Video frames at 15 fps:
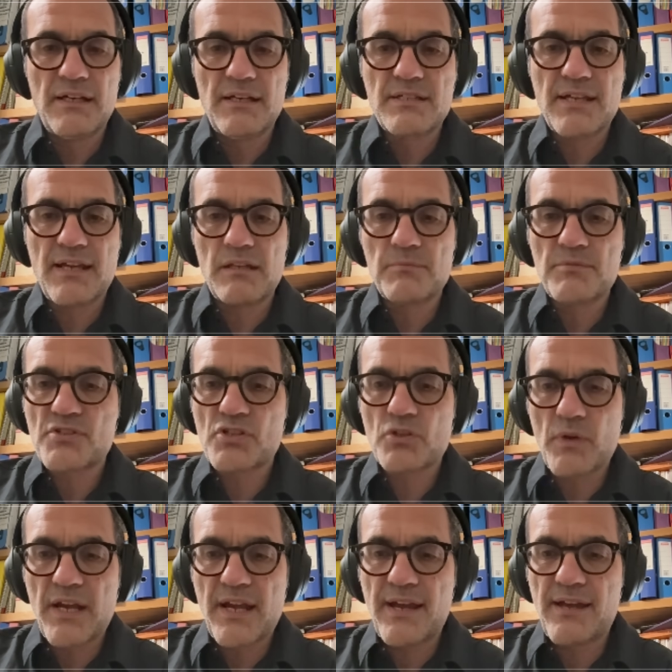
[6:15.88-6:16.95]
uh, Tiananmen
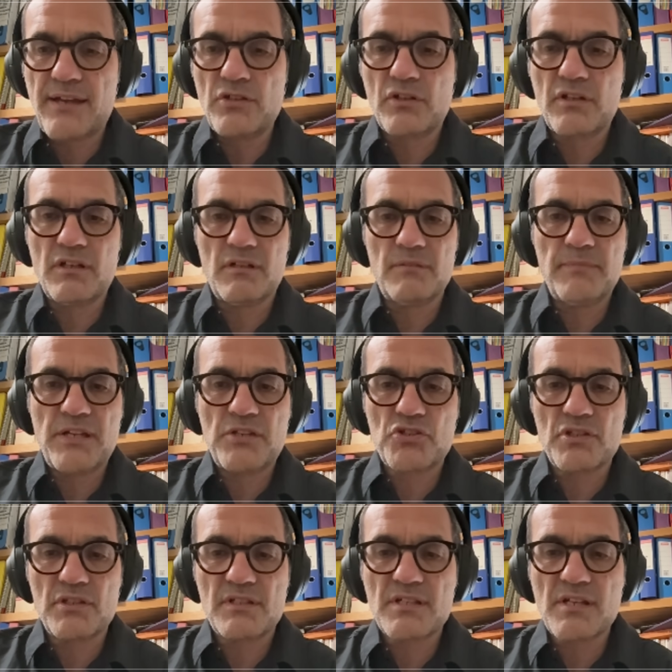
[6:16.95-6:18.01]
Square, you can't
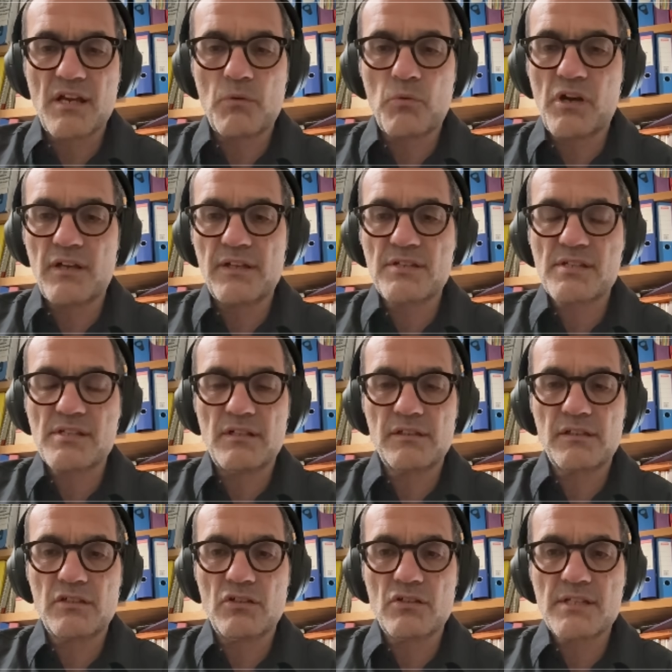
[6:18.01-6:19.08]
mention Taiwan in
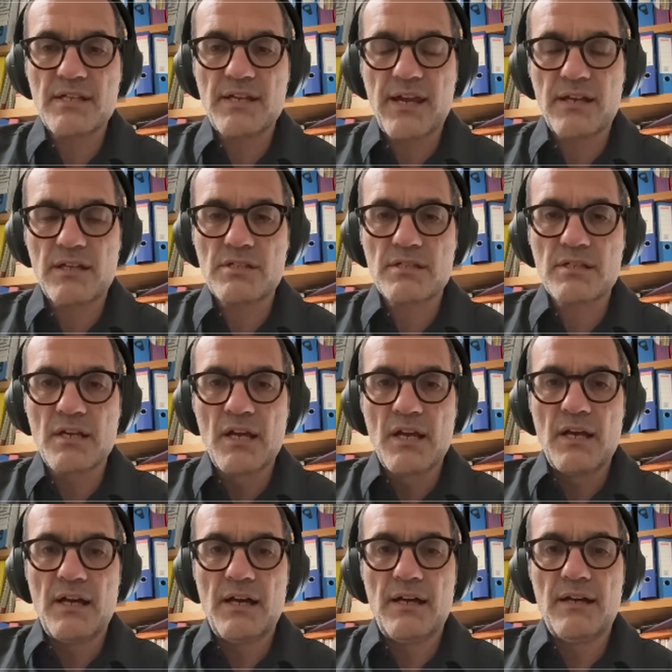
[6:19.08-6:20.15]
certain contexts,
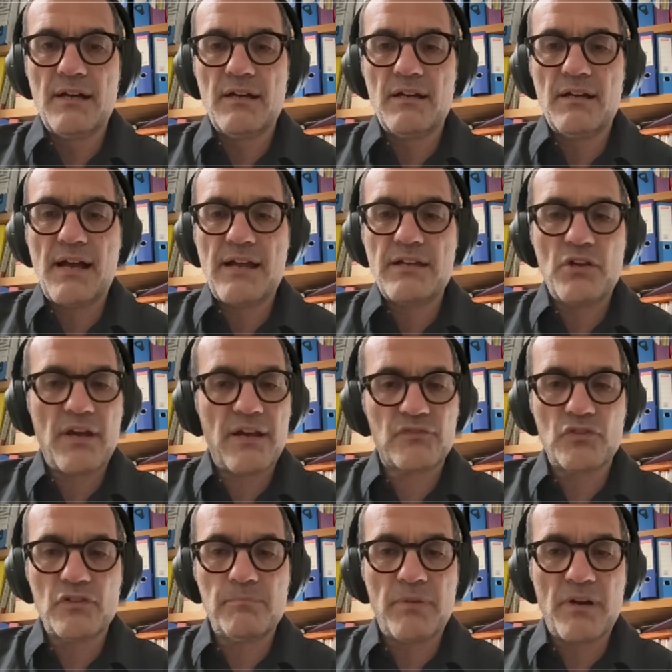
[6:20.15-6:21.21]
uh, and you
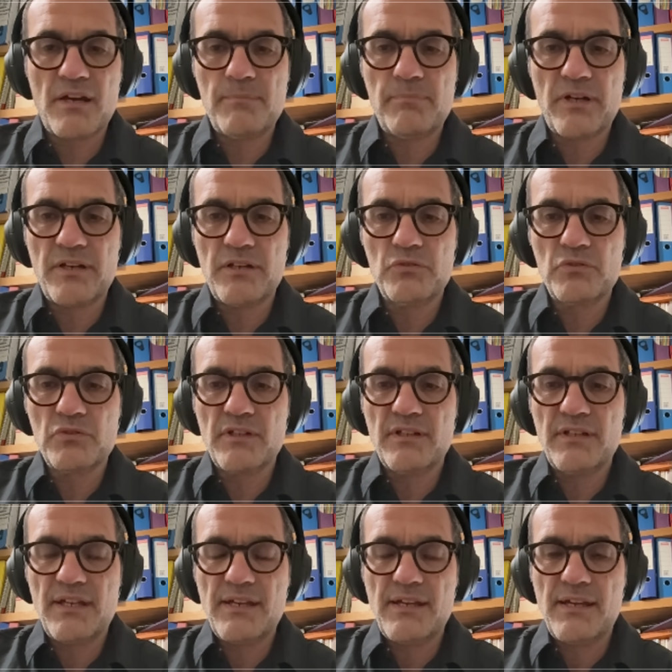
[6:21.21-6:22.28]
have to abide by all the,
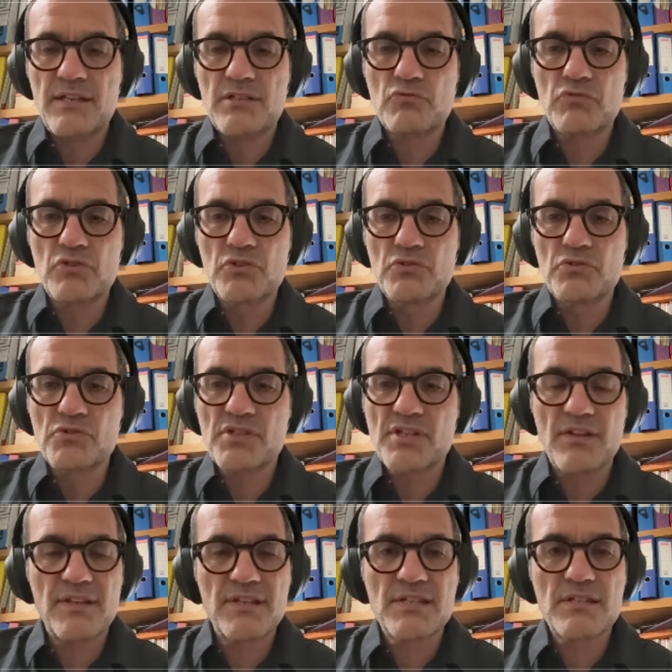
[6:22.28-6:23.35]
it, its rules.
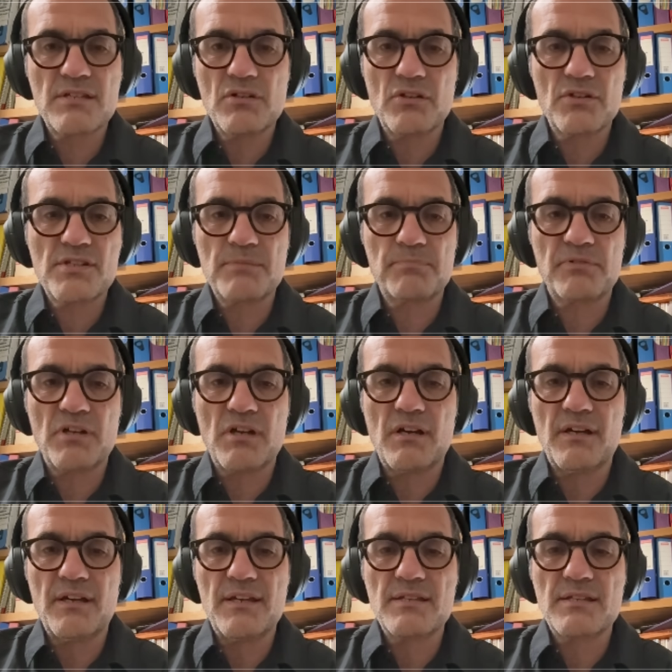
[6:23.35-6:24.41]
So this is not a
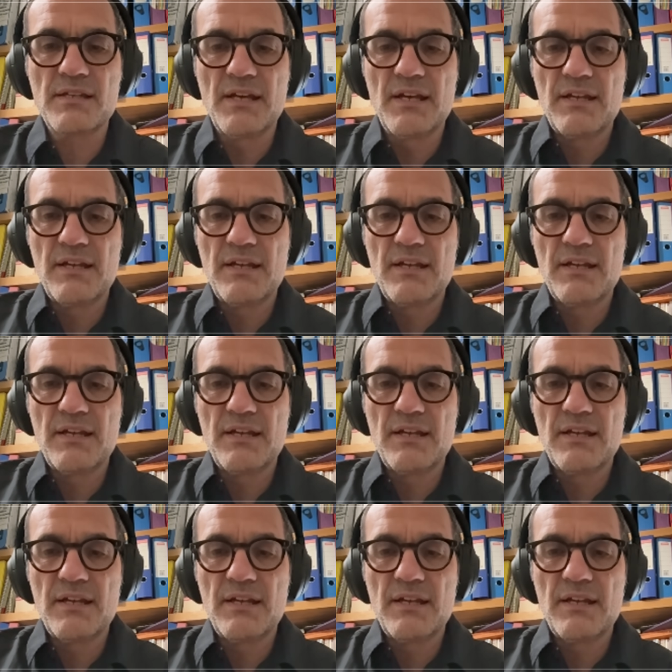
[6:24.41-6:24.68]
surprise